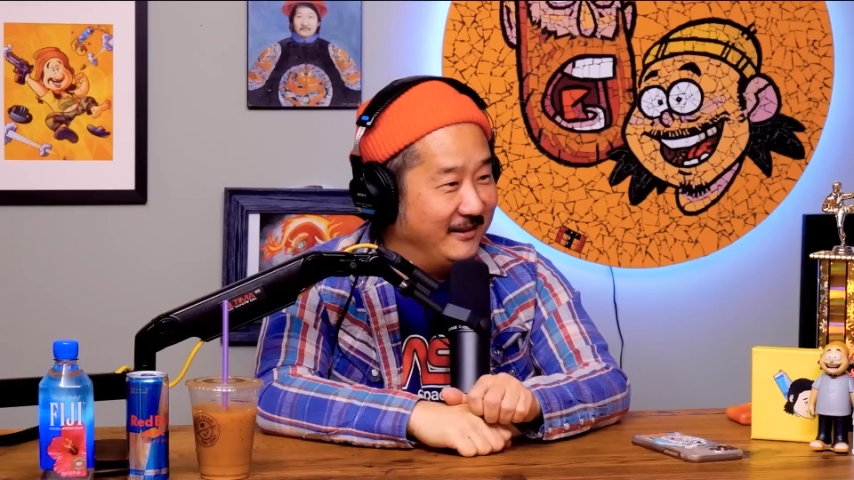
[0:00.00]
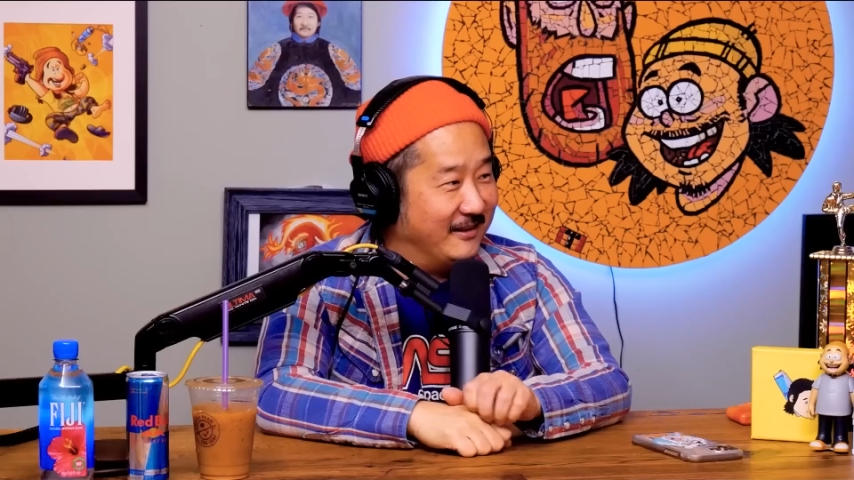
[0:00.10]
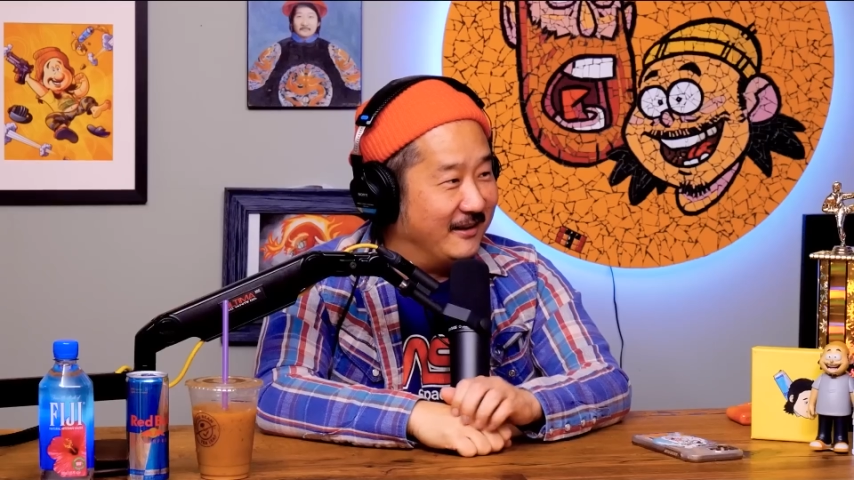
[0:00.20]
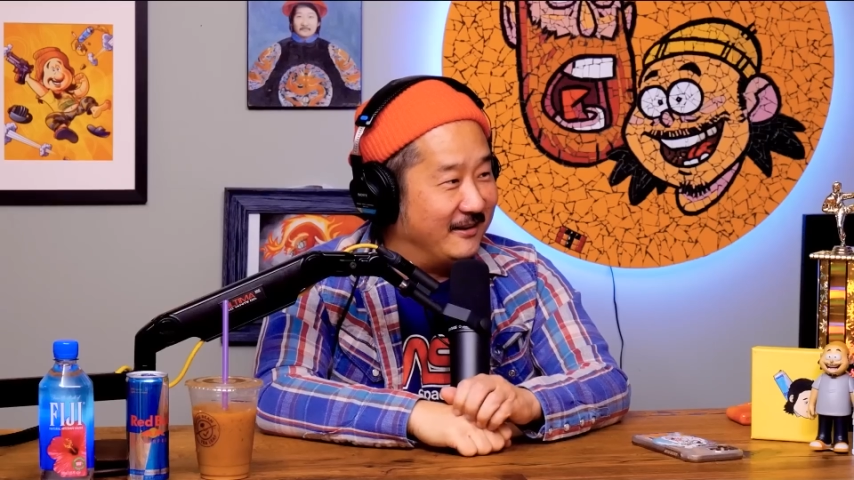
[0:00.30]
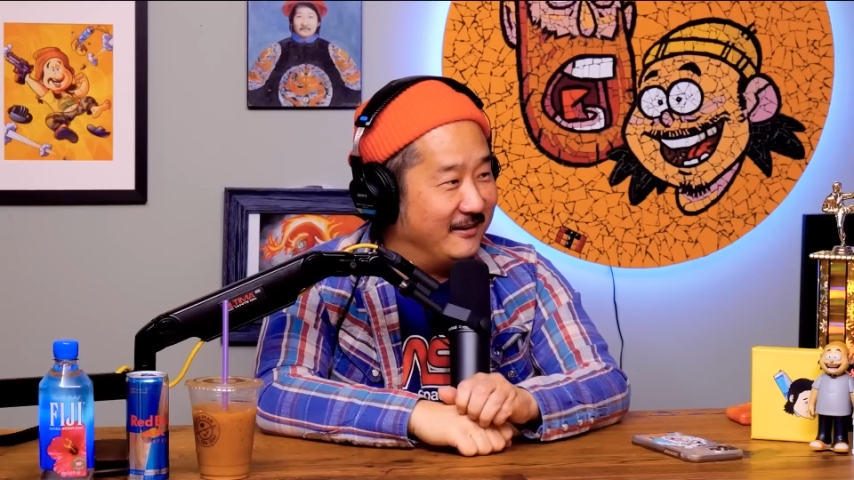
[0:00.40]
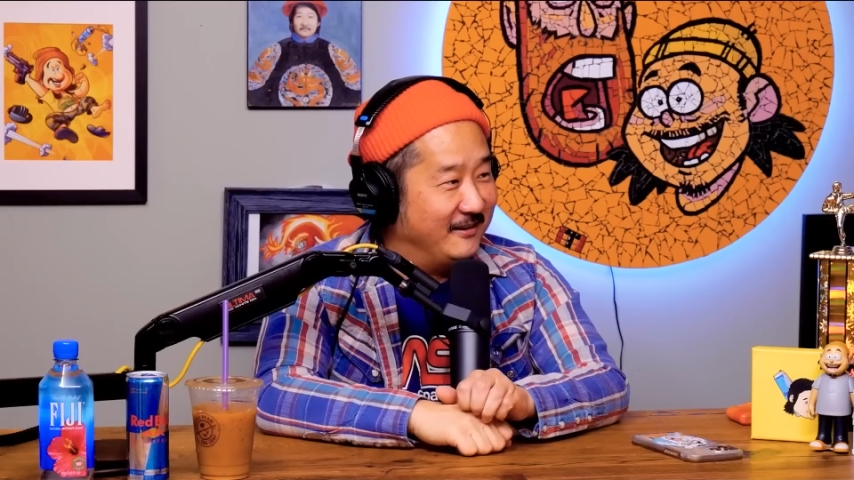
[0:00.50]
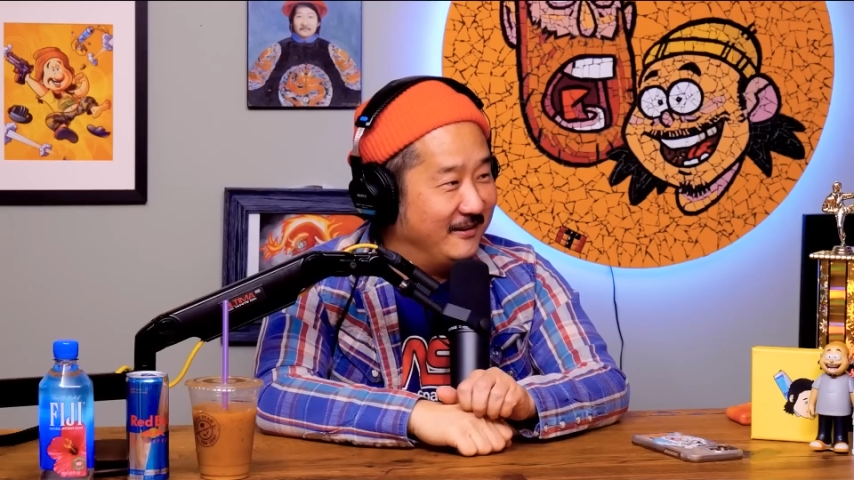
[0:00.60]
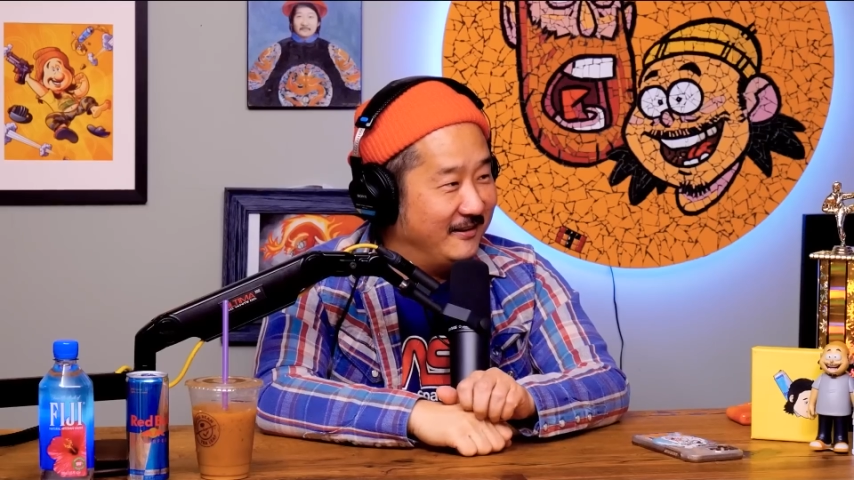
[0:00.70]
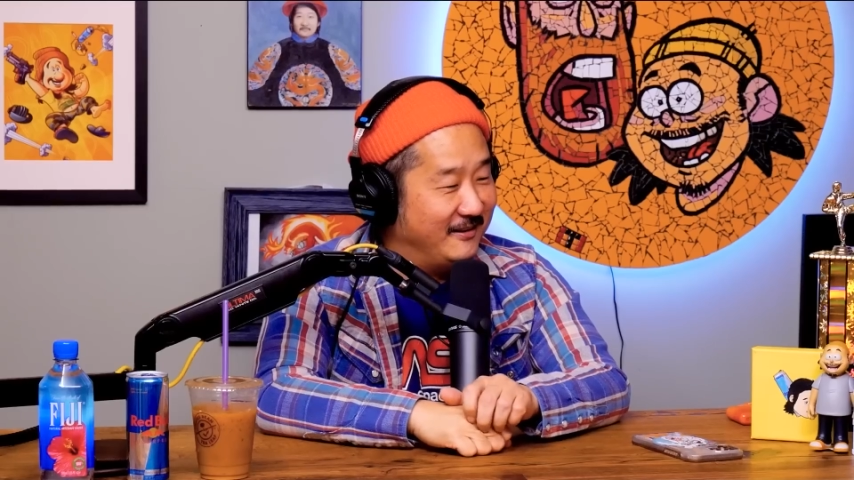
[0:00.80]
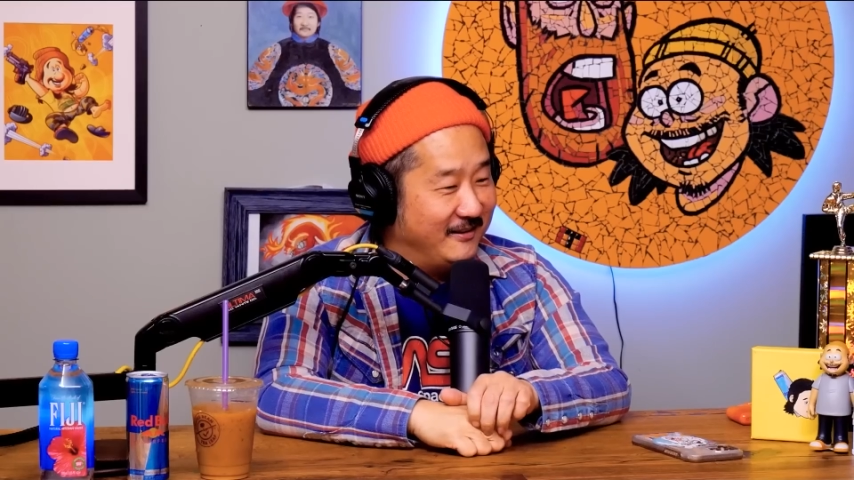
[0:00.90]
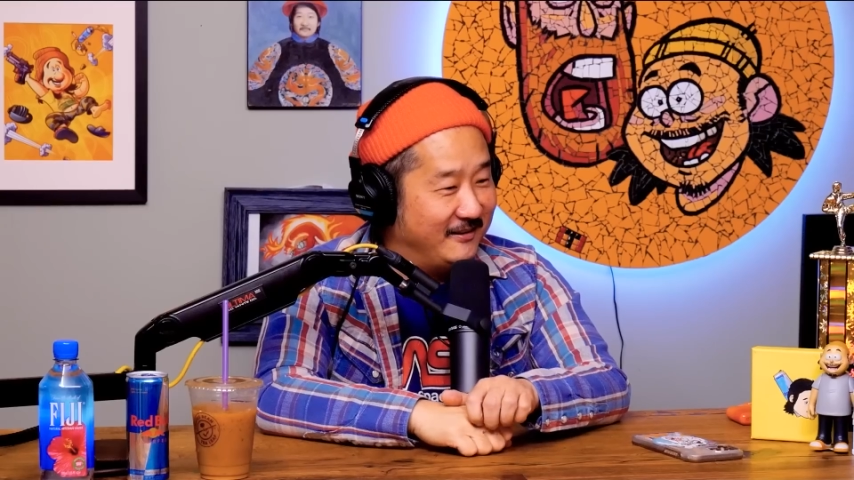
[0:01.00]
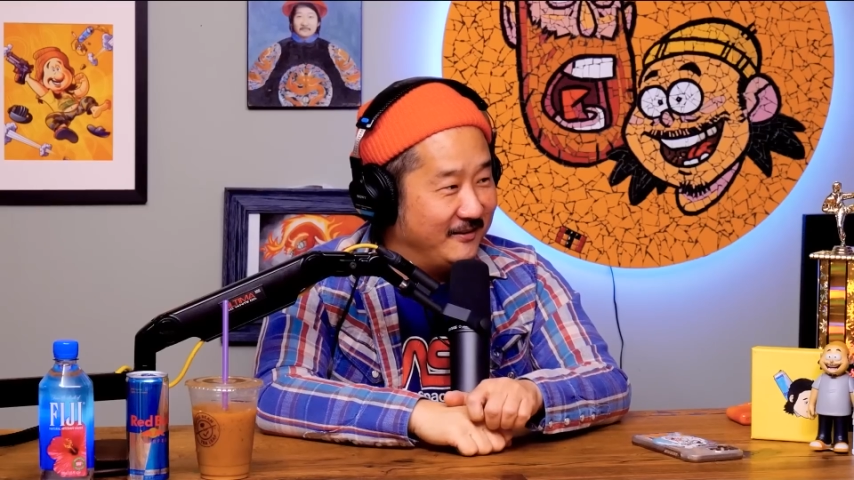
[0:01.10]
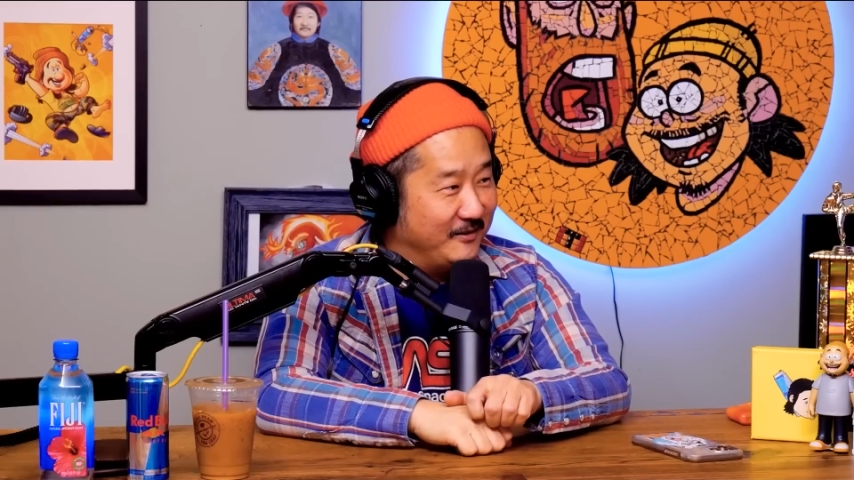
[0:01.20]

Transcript: yeah. What colors are stone?